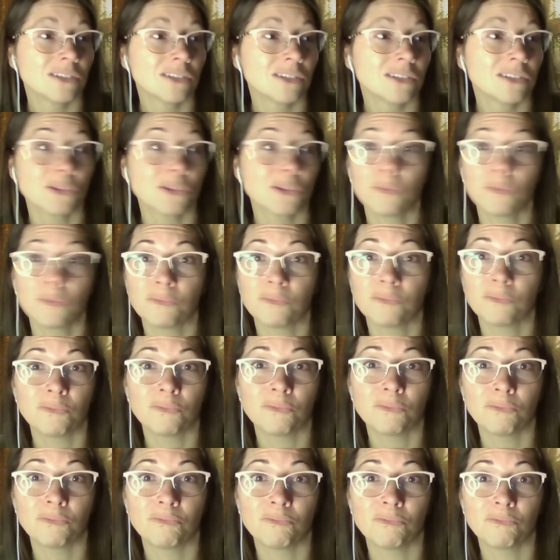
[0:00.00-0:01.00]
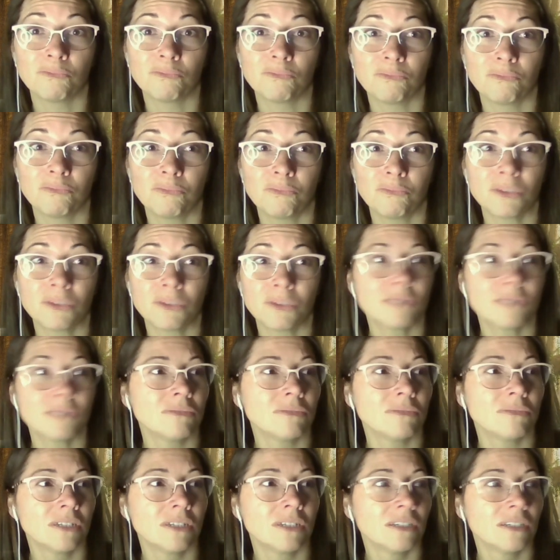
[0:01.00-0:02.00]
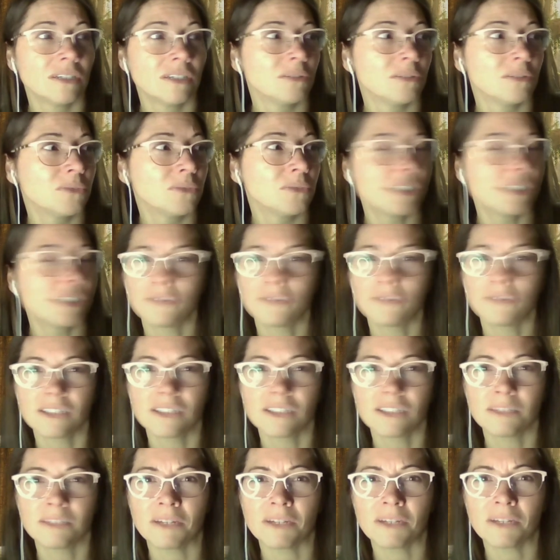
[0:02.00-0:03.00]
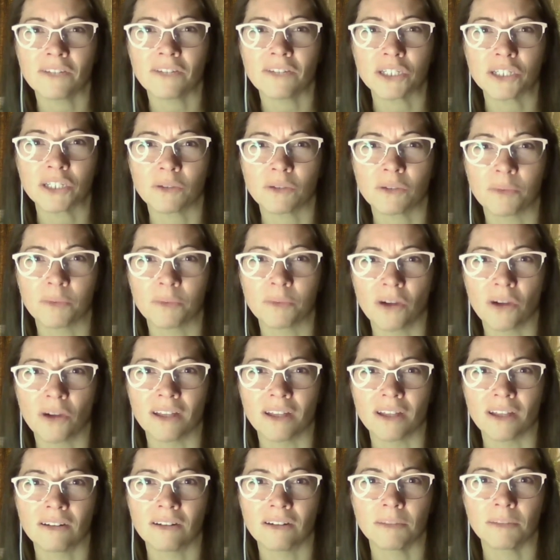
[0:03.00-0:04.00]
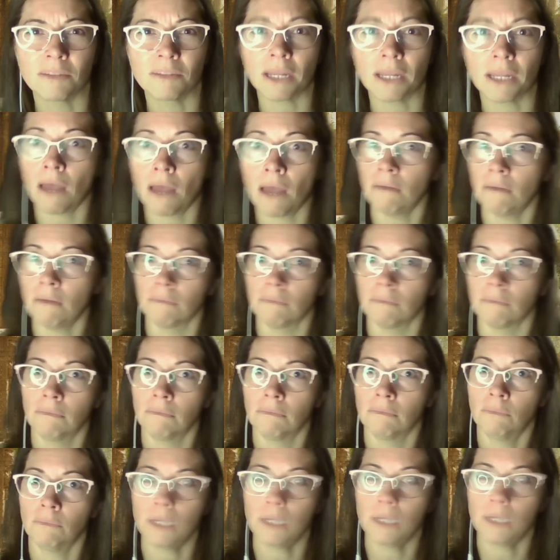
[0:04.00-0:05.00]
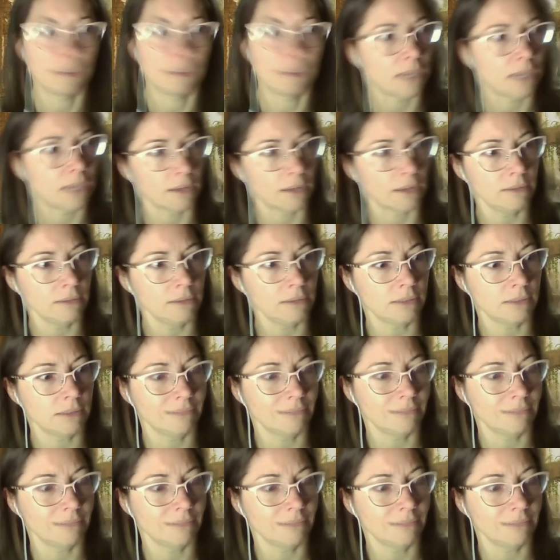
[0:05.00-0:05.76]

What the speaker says: So what what difference does it make if I show up or not? They're not going to be like, oh, wait a second.